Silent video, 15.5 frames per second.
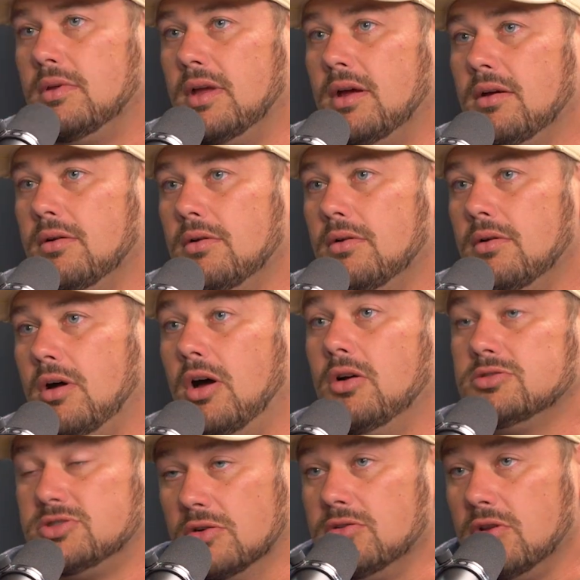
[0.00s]
Yeah.
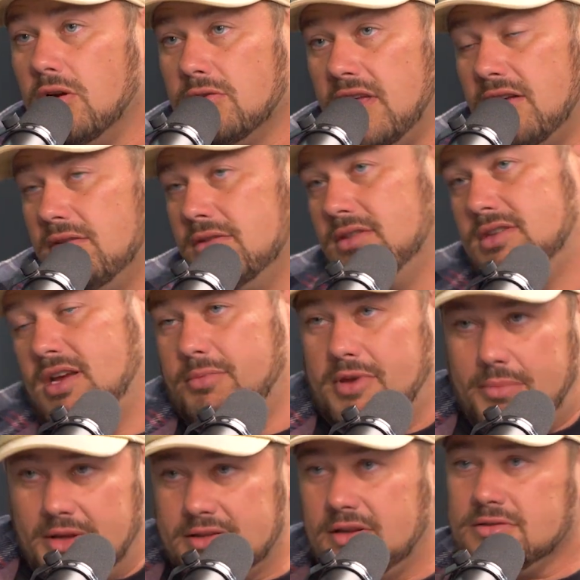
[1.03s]
Tell
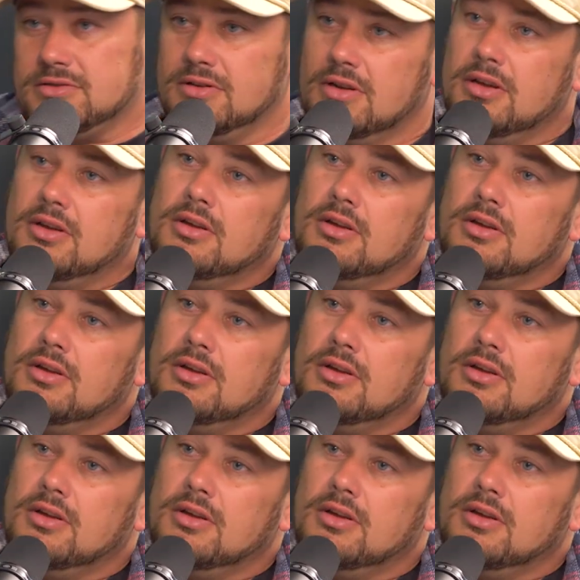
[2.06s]
me about those.